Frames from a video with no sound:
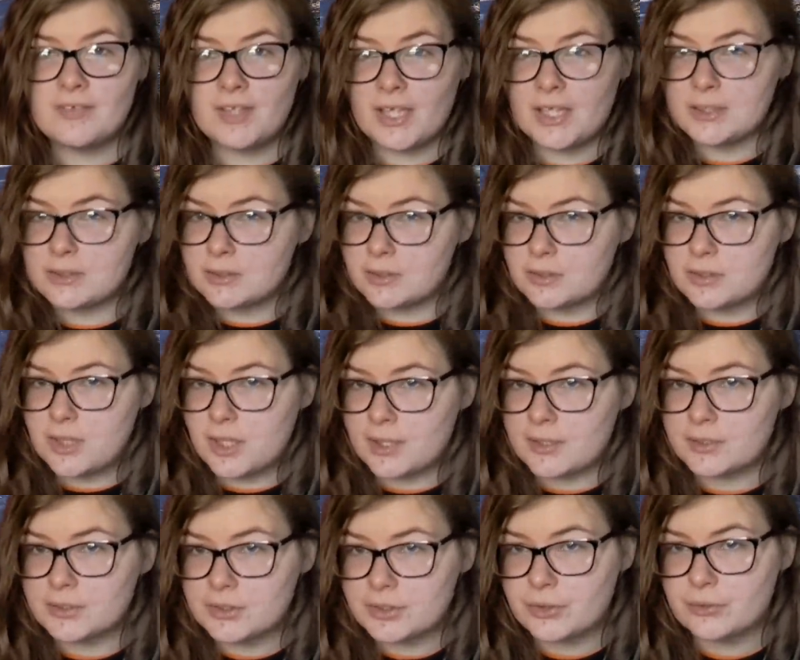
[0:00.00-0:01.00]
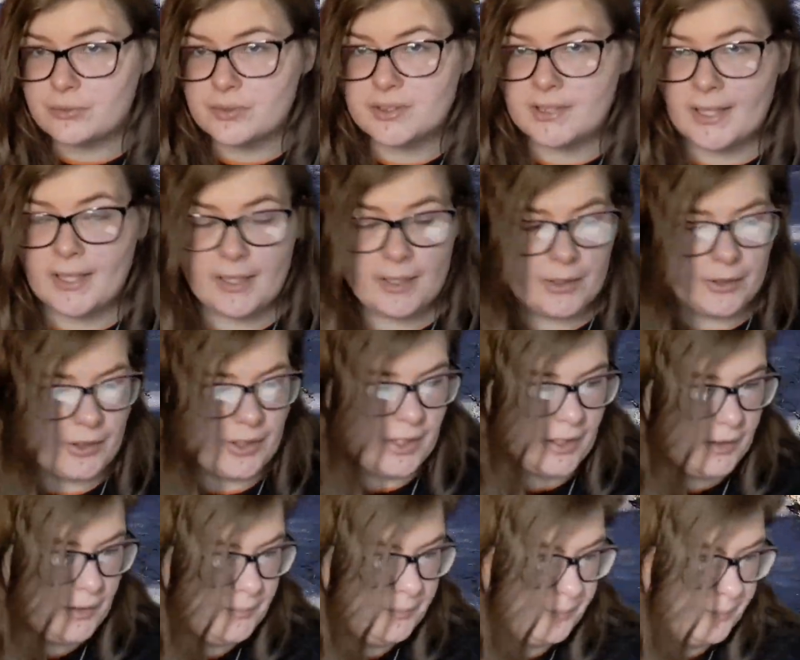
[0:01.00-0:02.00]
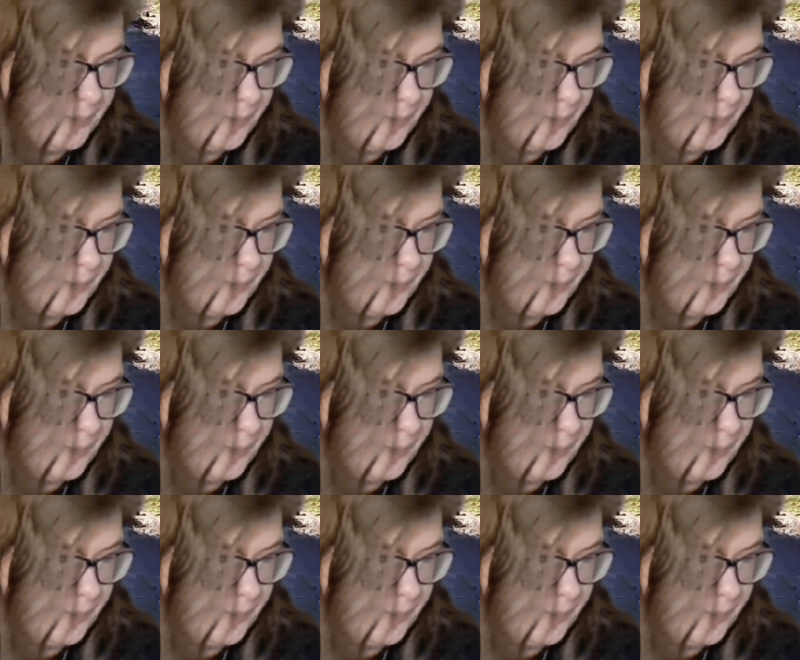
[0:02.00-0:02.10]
that kind of shows that area.